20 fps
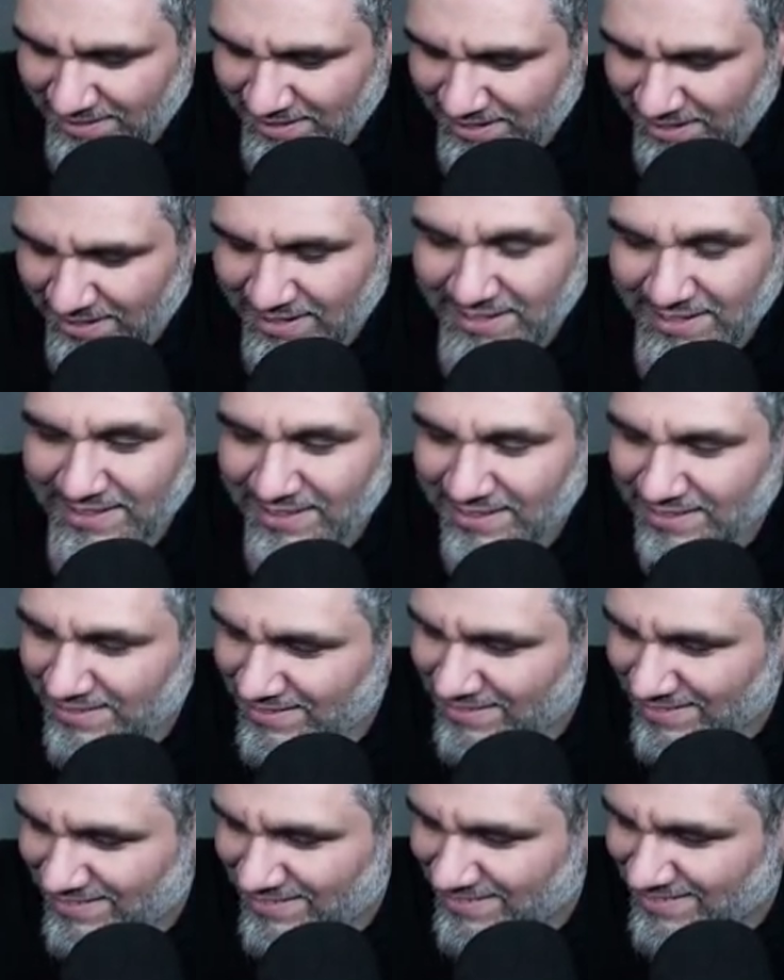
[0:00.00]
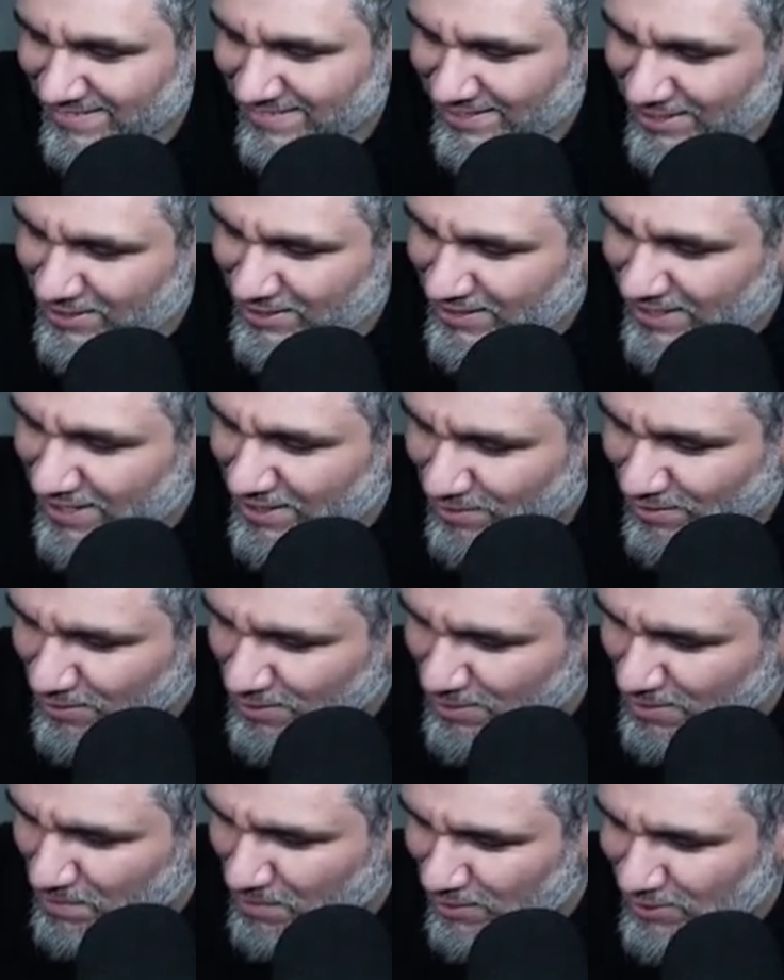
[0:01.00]
you just say the same thing? Did you say know.
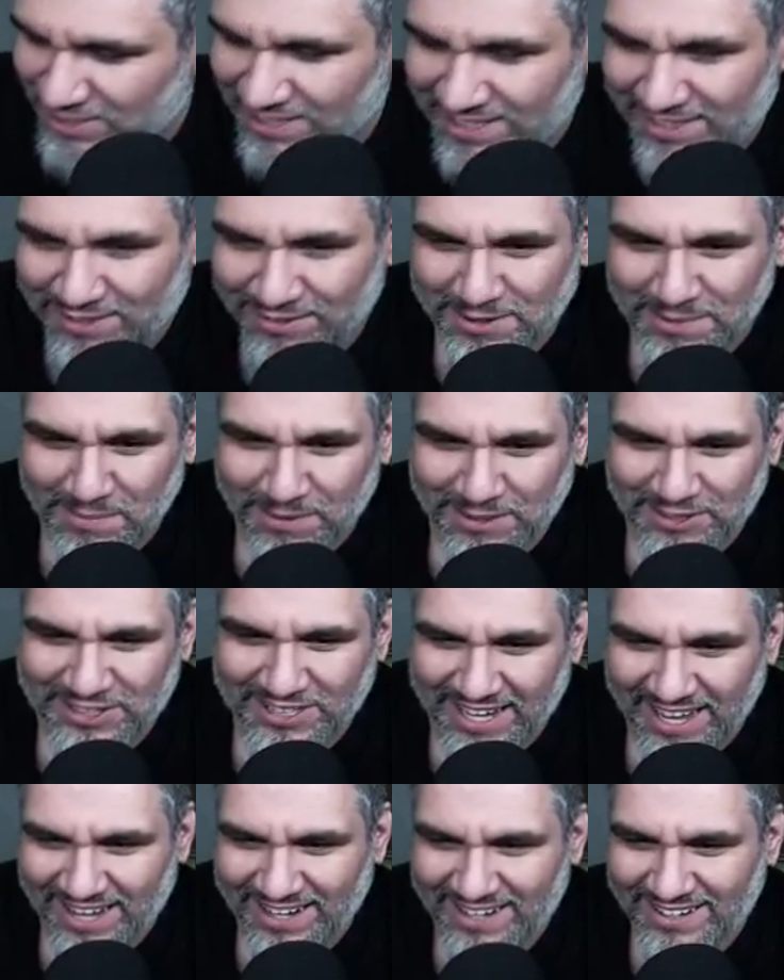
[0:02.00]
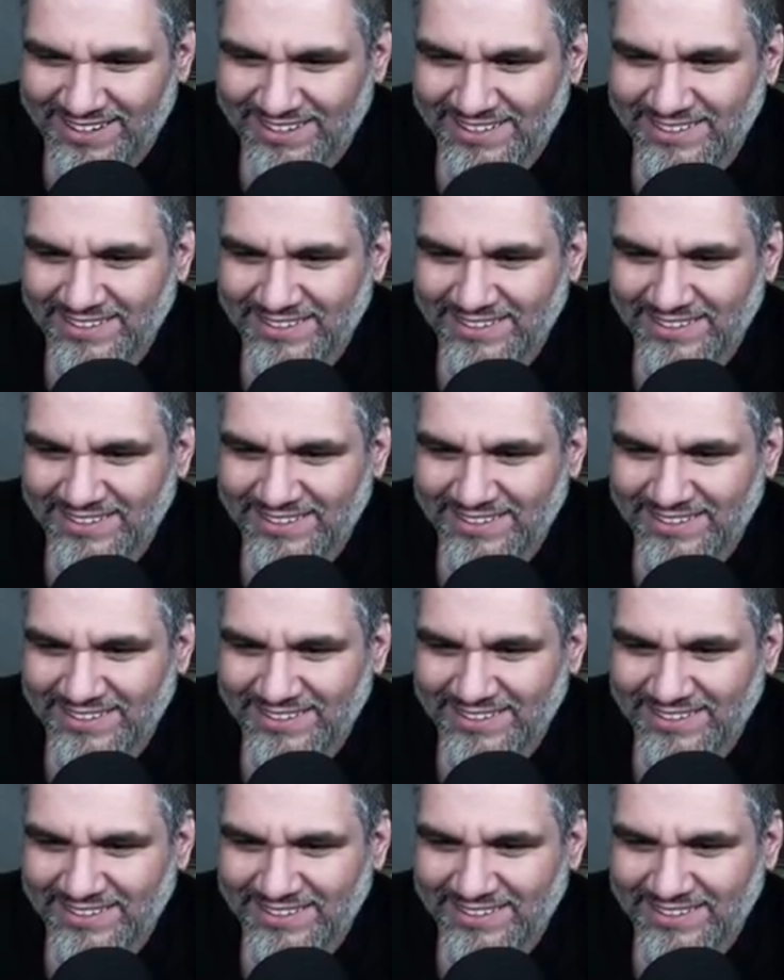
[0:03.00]
through the breach through the breach again?